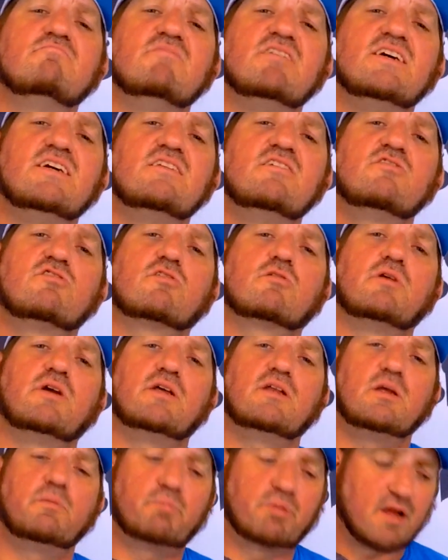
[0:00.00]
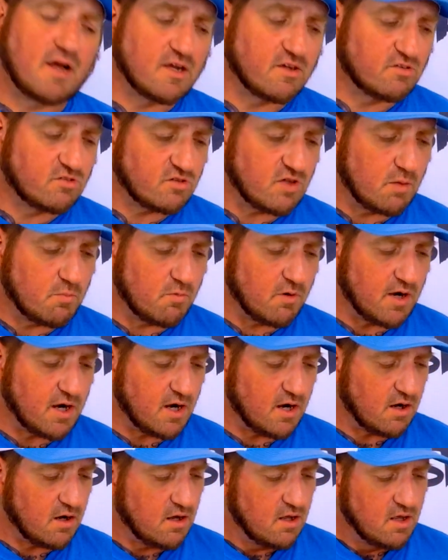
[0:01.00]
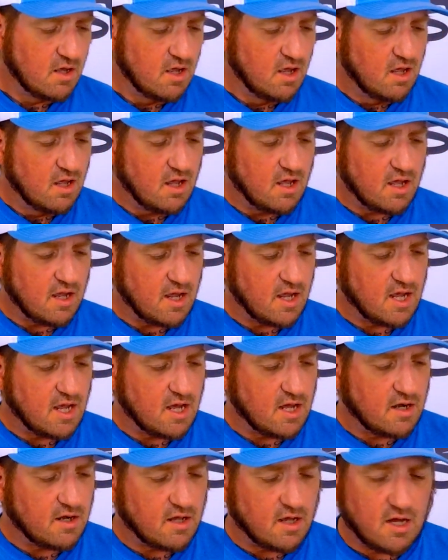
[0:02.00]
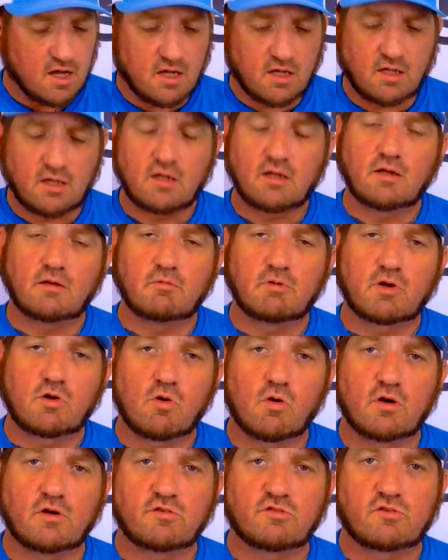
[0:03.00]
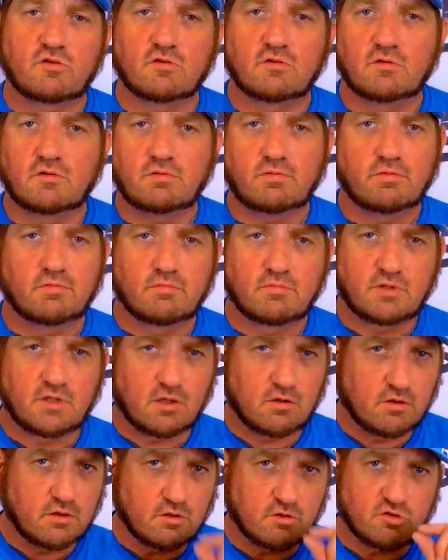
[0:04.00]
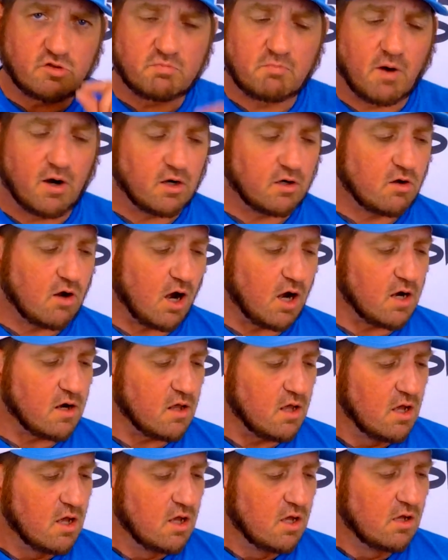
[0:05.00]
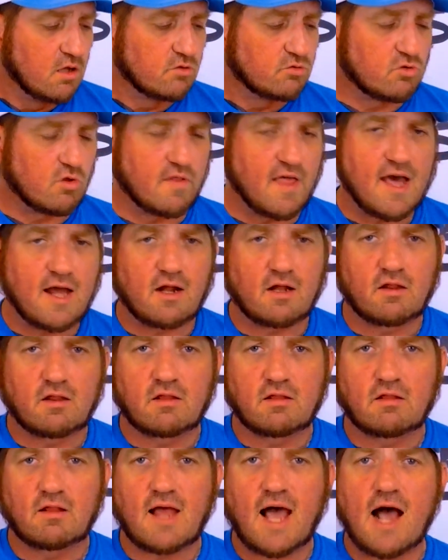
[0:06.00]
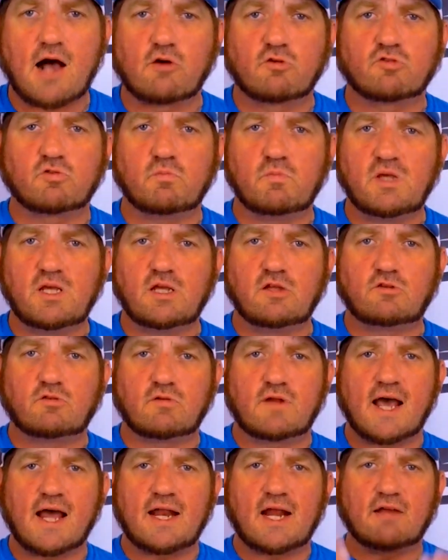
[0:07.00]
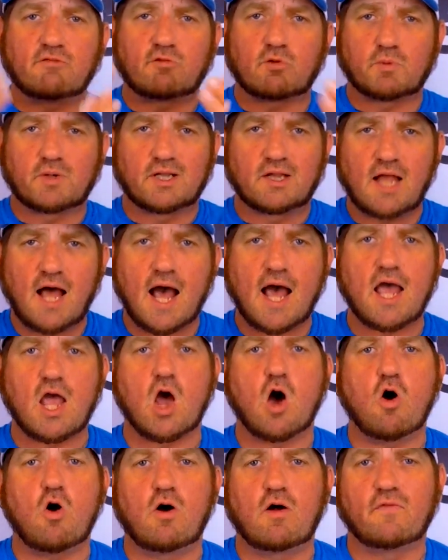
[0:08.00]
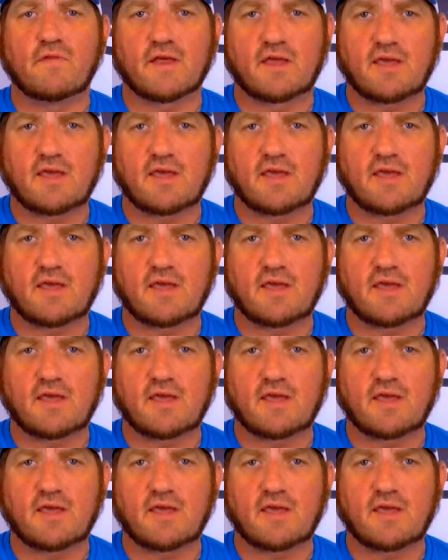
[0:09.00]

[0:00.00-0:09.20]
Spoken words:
and discreetly plug somewhere. And records to, you know, a little smart card. So that allows me to not have to rely on the